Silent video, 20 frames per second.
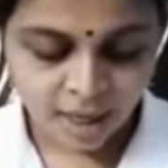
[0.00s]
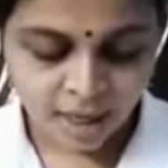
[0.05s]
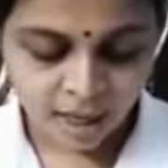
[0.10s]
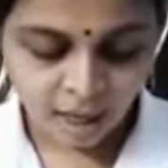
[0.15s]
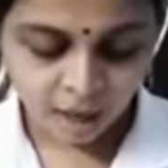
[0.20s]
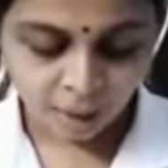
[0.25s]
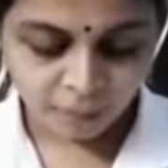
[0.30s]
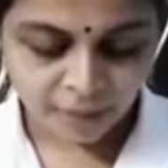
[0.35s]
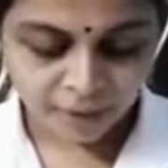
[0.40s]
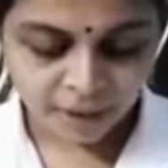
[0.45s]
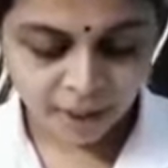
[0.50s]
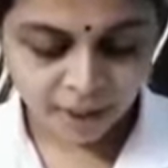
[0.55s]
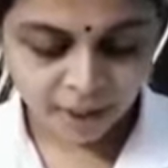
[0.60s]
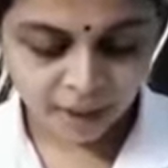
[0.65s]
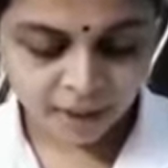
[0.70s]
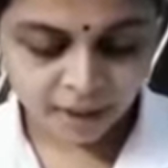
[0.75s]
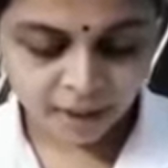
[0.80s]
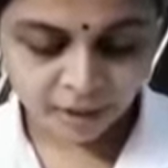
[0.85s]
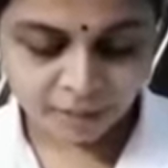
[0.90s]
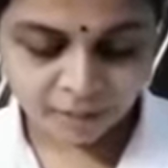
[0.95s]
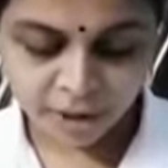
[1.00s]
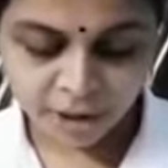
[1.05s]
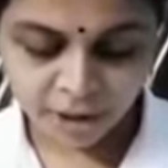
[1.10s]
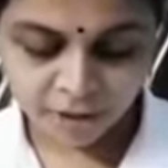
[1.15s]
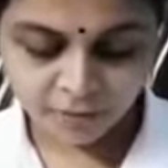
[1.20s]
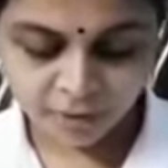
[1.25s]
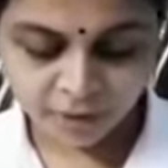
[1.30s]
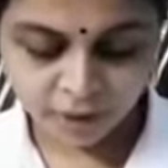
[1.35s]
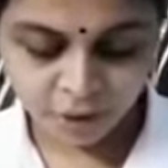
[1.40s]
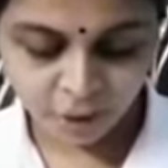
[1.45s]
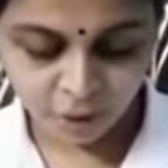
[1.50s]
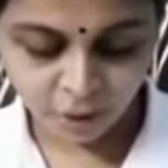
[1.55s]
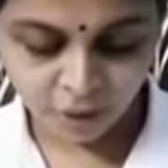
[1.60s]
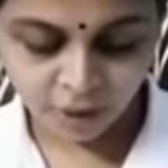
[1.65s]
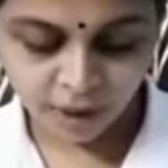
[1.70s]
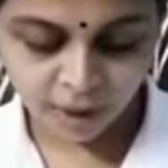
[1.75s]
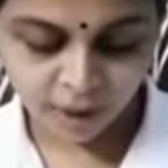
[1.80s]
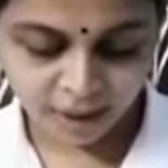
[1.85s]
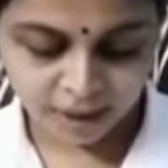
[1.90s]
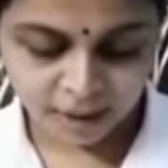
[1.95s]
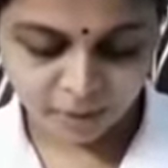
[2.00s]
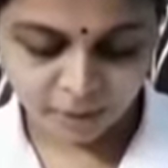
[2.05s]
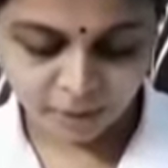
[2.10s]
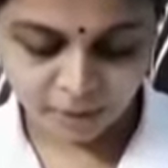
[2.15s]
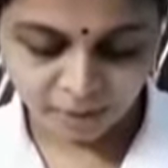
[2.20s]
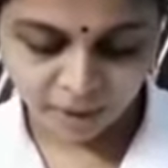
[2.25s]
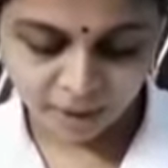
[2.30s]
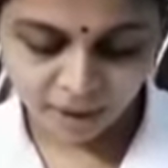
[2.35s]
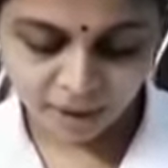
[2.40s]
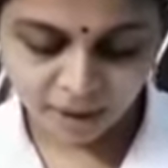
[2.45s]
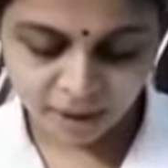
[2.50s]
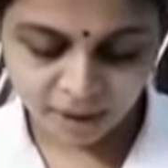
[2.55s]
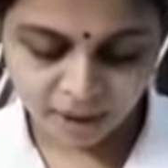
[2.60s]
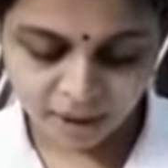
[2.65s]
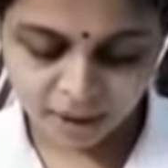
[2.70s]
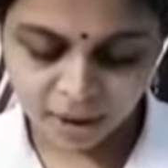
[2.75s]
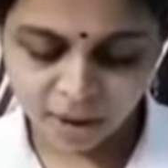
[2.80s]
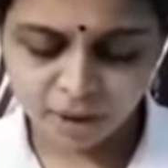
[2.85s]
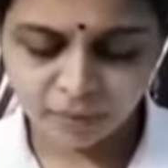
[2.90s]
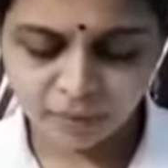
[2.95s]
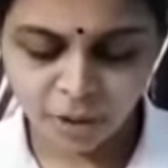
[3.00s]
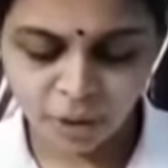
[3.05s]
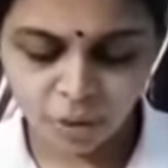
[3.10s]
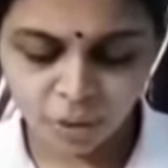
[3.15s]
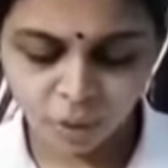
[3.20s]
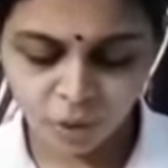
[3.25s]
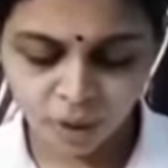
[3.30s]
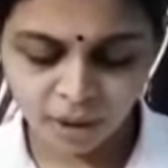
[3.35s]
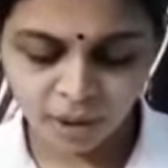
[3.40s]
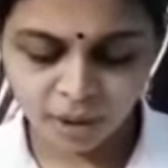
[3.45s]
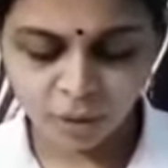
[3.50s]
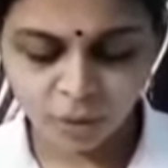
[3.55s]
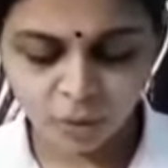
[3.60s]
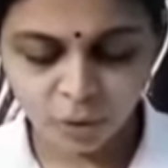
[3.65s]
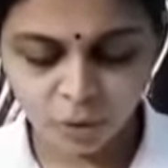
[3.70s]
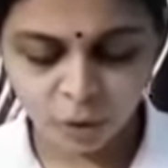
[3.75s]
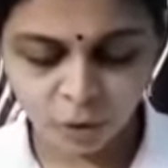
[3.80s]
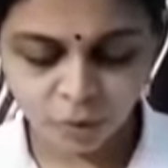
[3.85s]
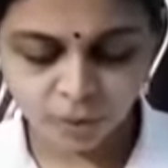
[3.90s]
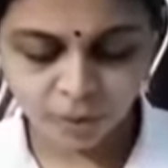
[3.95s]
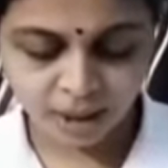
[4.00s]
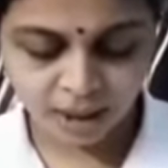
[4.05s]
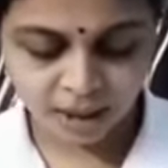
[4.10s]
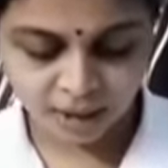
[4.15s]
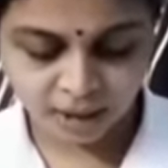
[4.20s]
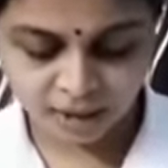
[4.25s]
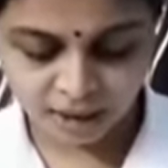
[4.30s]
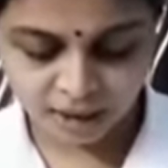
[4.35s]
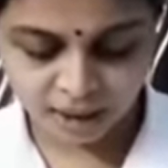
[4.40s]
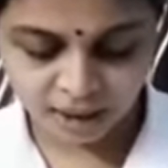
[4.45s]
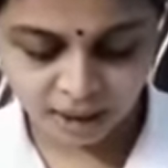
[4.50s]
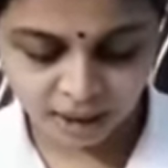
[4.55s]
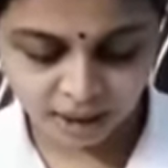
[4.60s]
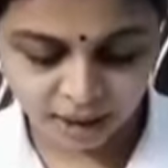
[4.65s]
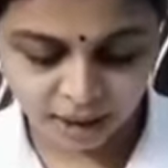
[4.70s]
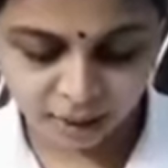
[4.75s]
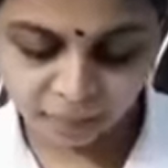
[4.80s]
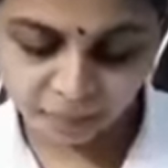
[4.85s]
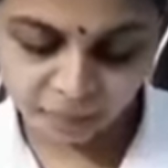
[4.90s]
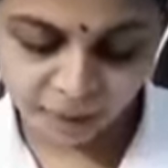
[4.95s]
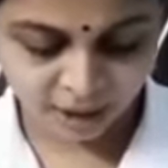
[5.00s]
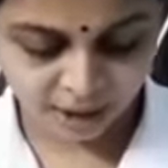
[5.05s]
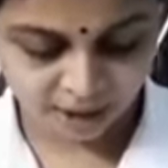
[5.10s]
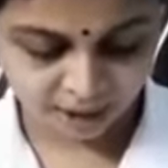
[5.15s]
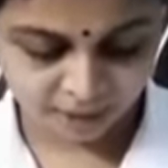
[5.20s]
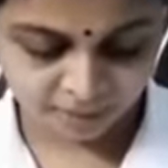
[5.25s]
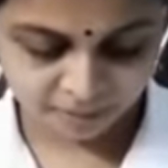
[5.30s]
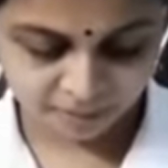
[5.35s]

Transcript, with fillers: Abida and Ramesh were doing an experiment in which water was to be heated in a beaker.